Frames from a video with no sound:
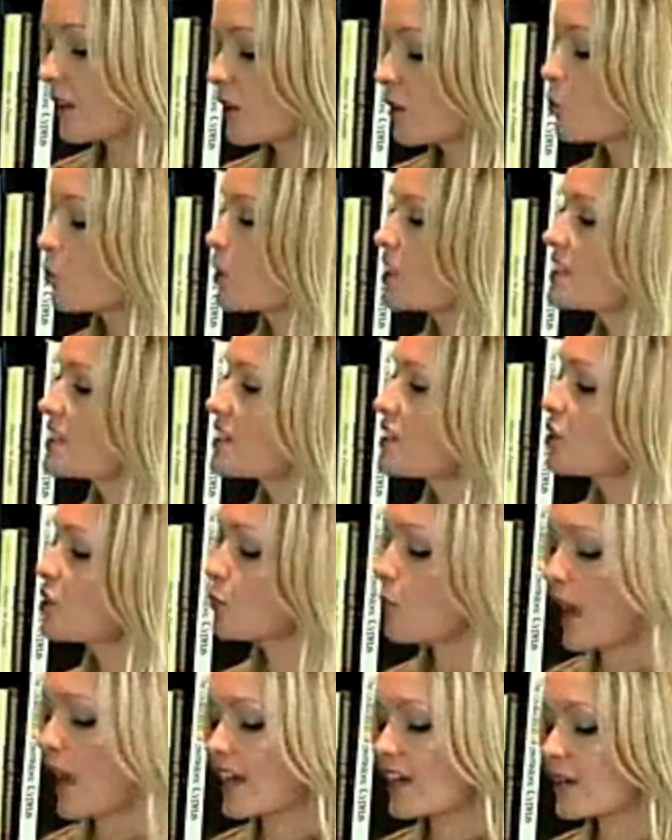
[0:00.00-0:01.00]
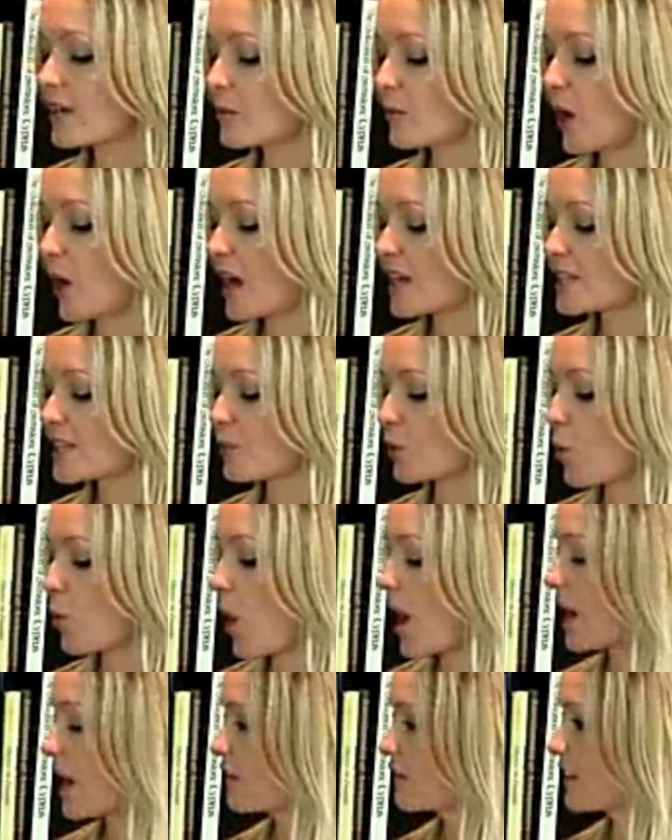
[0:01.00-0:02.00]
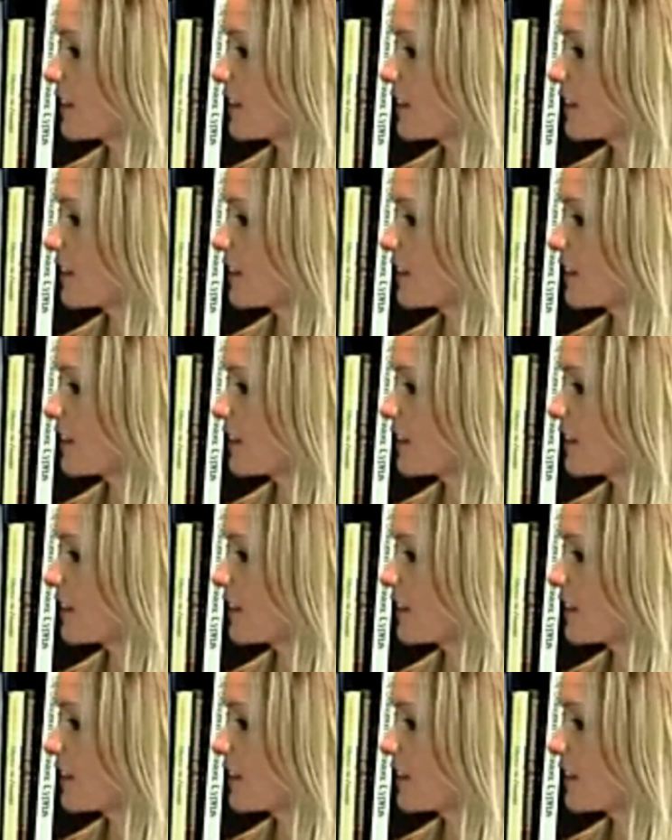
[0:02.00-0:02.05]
What is the uranium price required